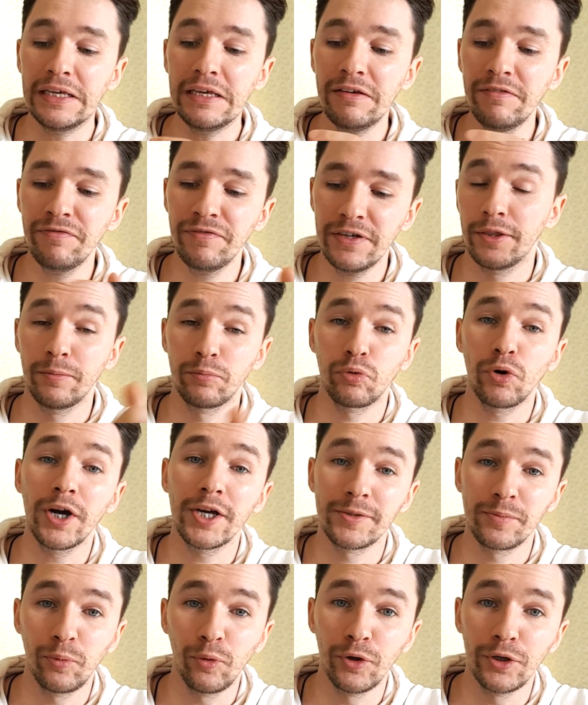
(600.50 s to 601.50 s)
if the
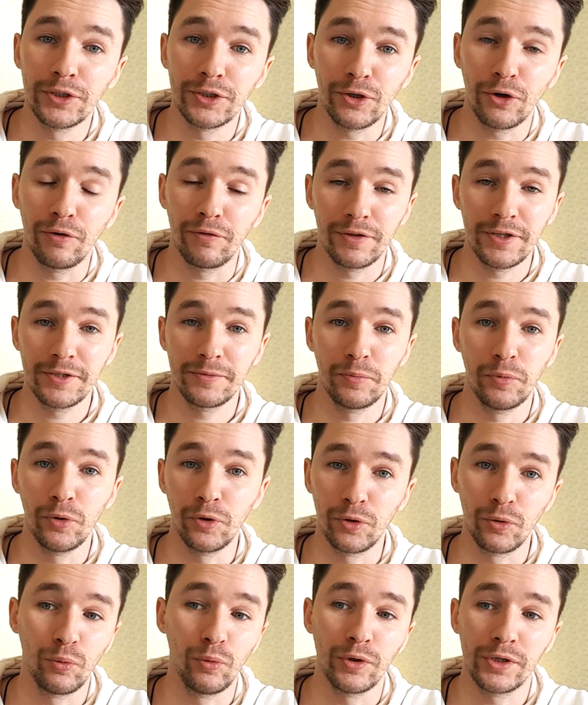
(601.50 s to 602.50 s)
price point of this
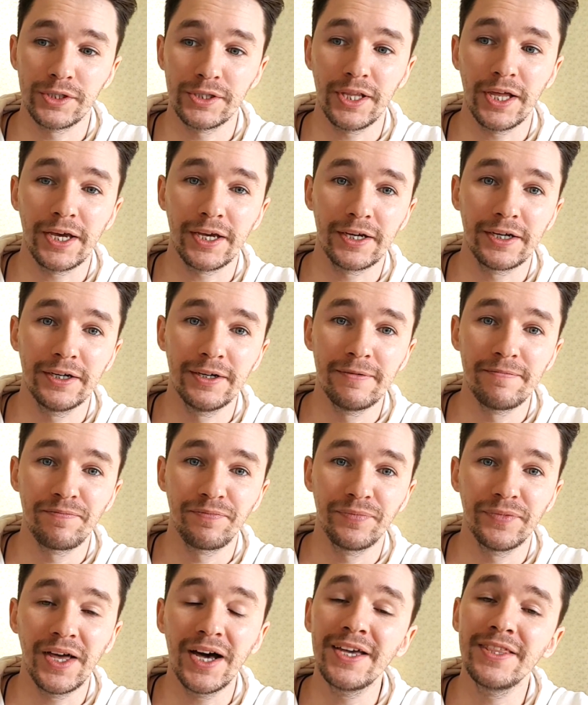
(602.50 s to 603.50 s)
book was like
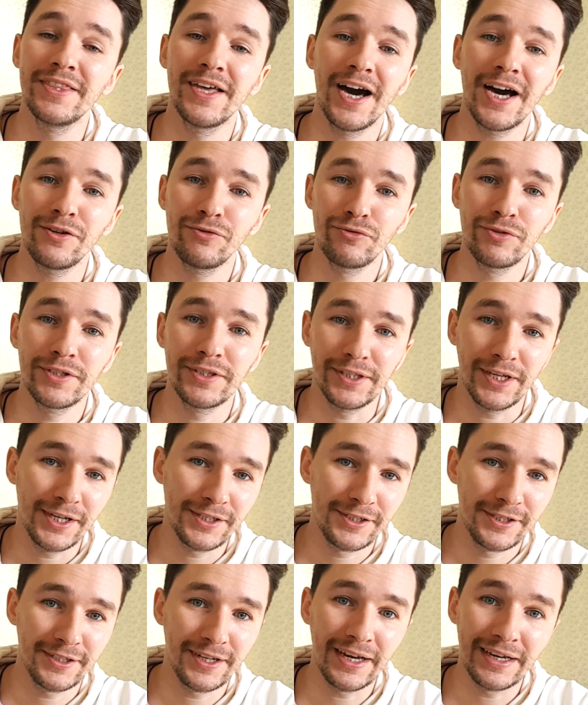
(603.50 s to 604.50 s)

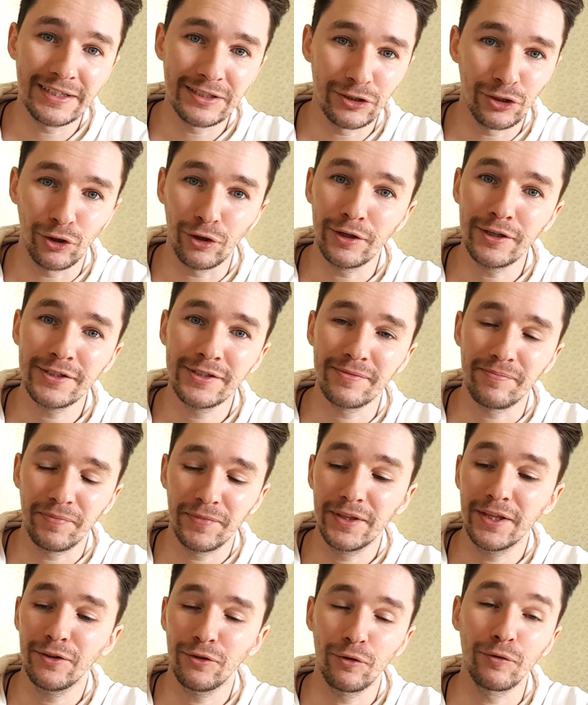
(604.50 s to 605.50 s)
$999,
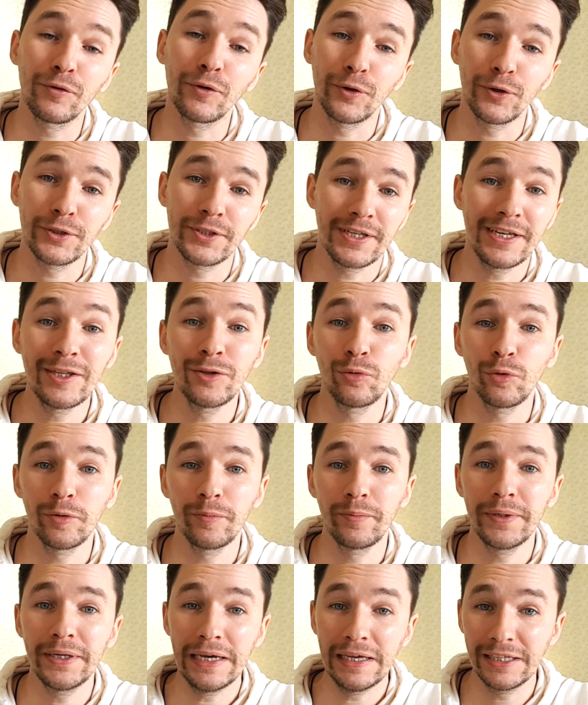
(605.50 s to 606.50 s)
then of course it
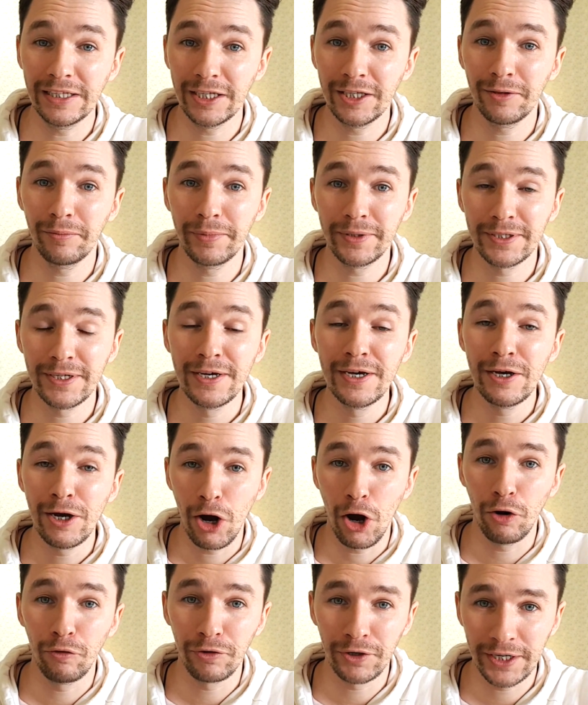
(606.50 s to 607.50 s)
would be a little bit
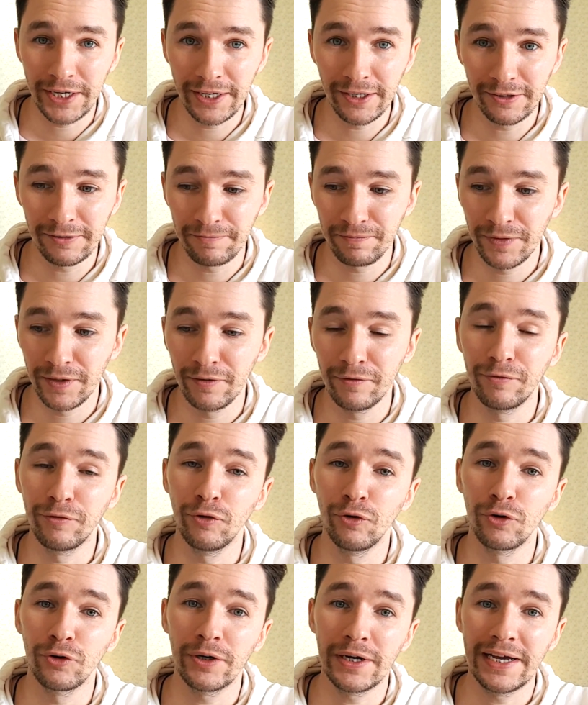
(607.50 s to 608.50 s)
overkill
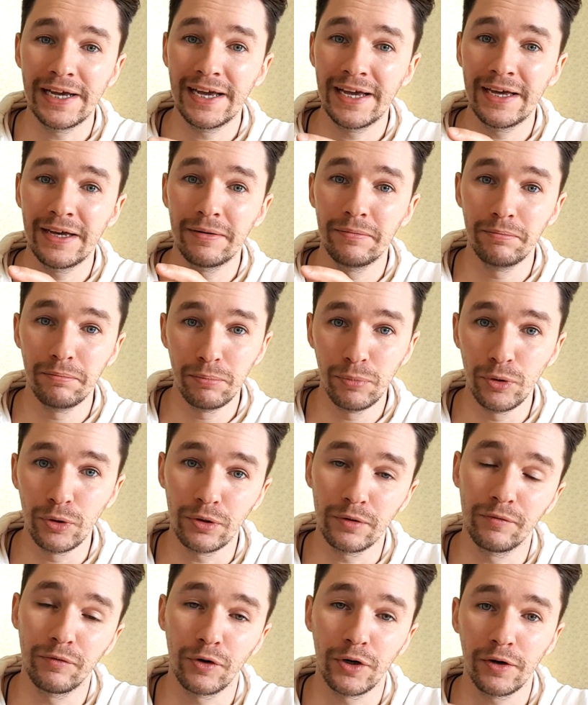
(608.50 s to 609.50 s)
for a
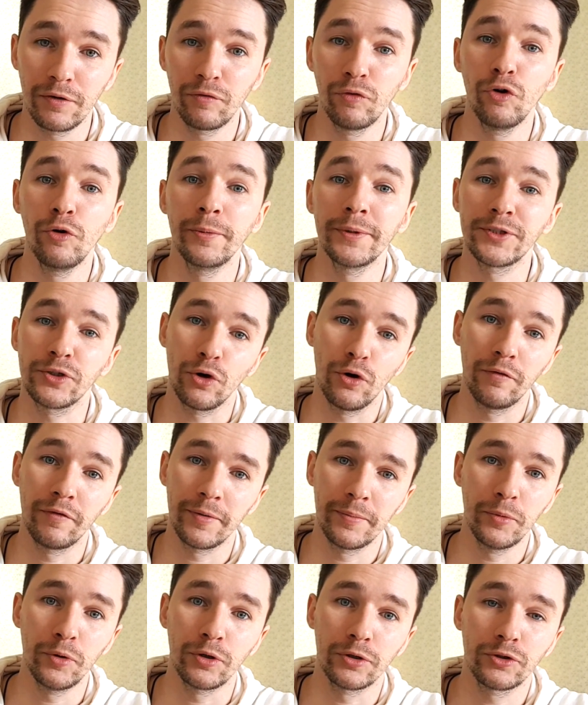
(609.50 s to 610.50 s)
book, for a format of a
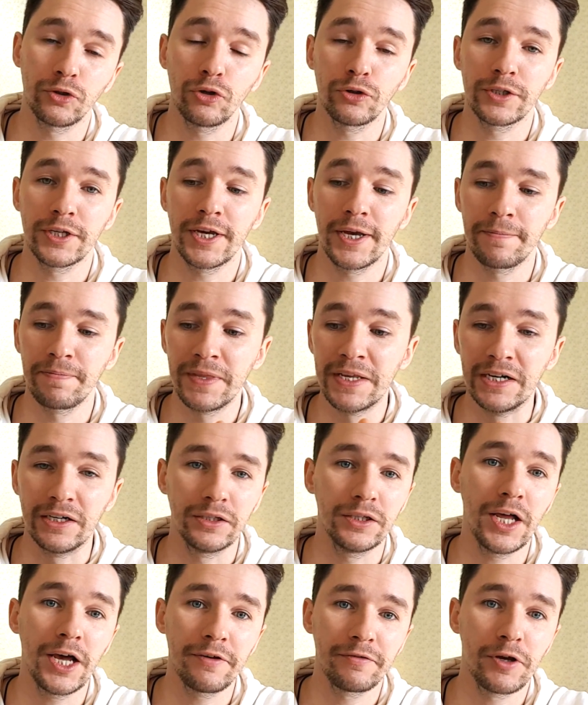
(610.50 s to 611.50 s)
book, not a
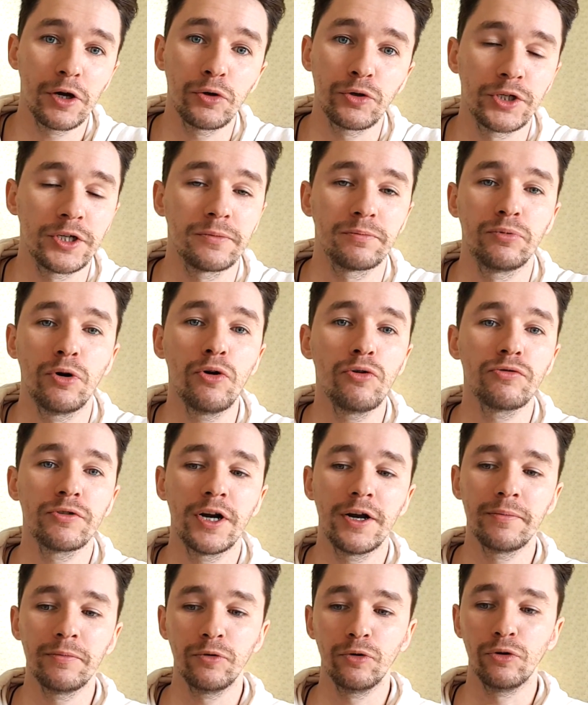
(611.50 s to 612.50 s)
life coaching
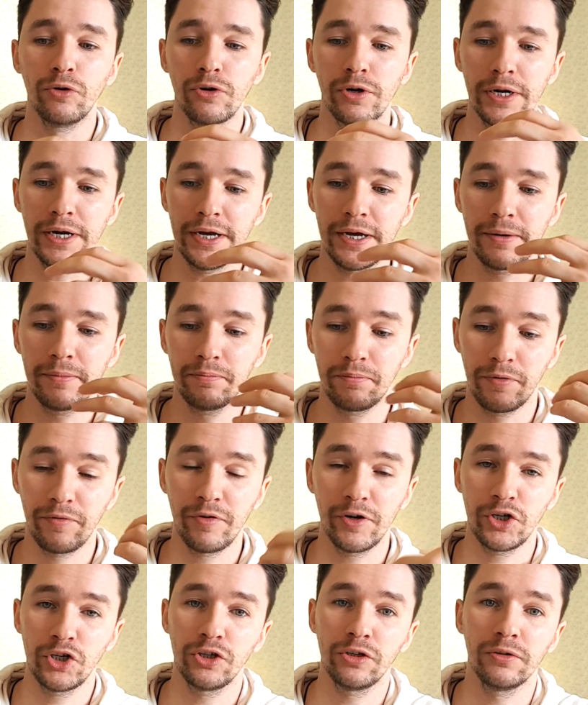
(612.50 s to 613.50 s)
program or a
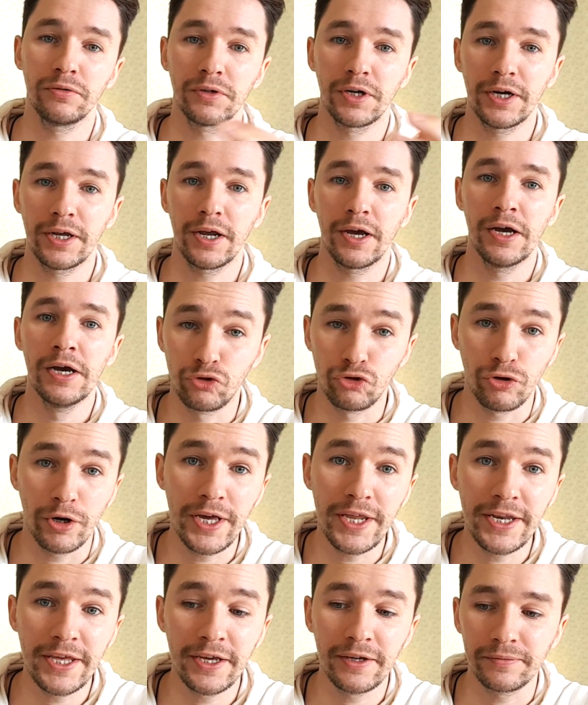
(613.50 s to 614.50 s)
professional kind of
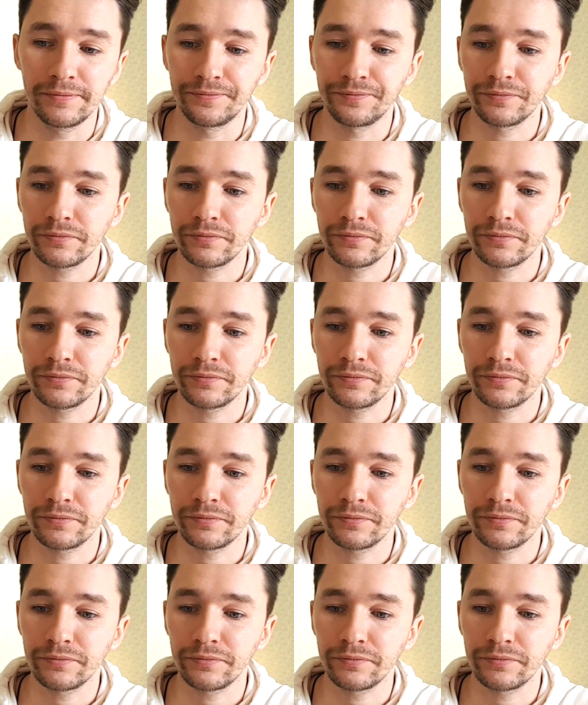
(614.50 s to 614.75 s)
training.